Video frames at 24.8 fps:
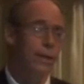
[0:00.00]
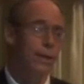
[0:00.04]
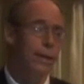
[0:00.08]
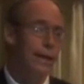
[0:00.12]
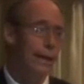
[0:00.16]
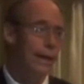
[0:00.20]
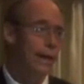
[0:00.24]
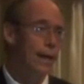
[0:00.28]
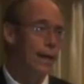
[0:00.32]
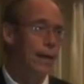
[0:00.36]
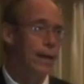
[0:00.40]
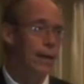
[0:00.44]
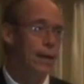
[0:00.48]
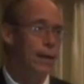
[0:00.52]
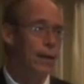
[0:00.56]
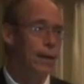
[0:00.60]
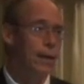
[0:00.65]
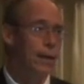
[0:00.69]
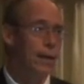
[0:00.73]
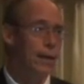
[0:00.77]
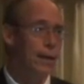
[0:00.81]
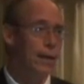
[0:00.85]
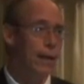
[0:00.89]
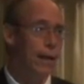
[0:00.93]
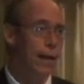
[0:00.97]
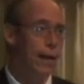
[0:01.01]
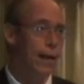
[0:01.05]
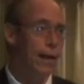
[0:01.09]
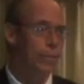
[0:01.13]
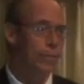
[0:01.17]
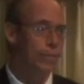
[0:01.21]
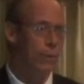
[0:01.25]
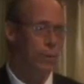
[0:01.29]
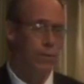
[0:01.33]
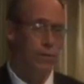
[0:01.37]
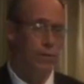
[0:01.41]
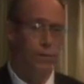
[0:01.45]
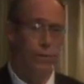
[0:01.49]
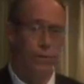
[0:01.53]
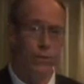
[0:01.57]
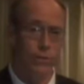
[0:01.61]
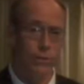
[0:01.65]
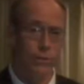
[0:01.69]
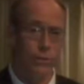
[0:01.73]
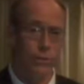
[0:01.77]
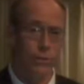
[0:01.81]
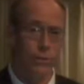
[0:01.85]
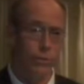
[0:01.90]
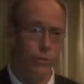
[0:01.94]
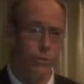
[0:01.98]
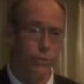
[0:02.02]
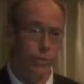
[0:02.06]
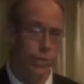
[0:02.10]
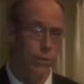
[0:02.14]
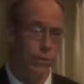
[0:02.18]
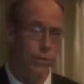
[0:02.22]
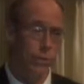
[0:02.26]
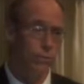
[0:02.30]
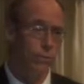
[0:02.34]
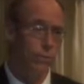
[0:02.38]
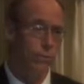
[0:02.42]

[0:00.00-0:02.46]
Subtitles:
and he had one of his associates